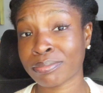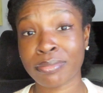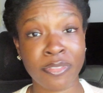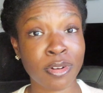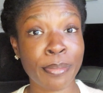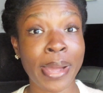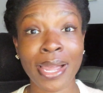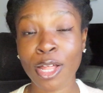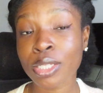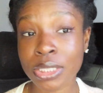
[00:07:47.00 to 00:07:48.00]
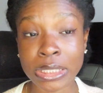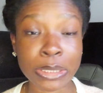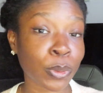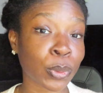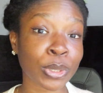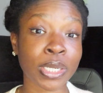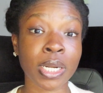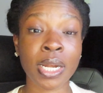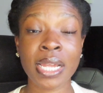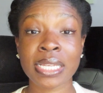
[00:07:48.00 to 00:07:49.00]
for biology
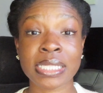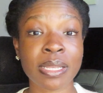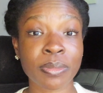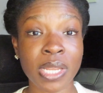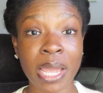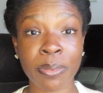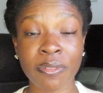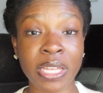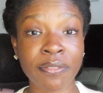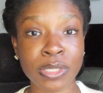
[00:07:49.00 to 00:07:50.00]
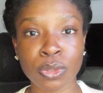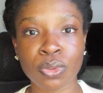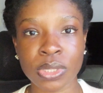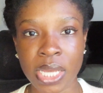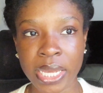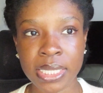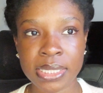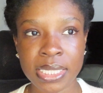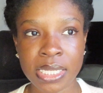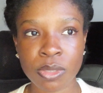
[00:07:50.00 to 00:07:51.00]
or some type of like physical
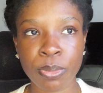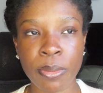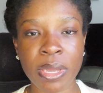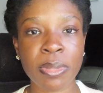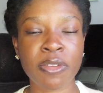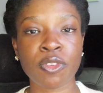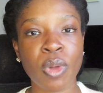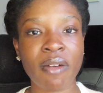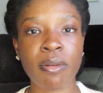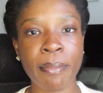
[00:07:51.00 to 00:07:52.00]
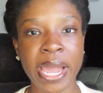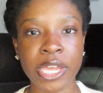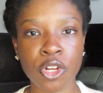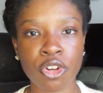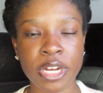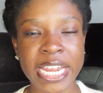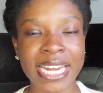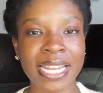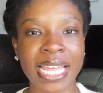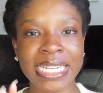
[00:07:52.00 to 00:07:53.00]
sciences, but maybe if you have a minor in
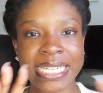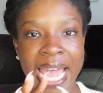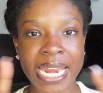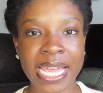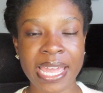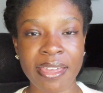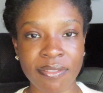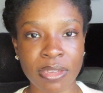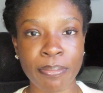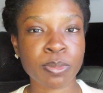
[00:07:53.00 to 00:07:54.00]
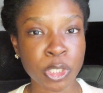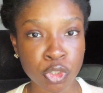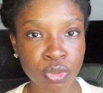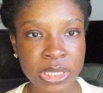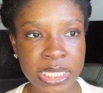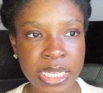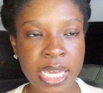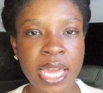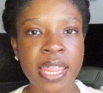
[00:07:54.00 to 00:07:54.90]
a like data heavy specialty,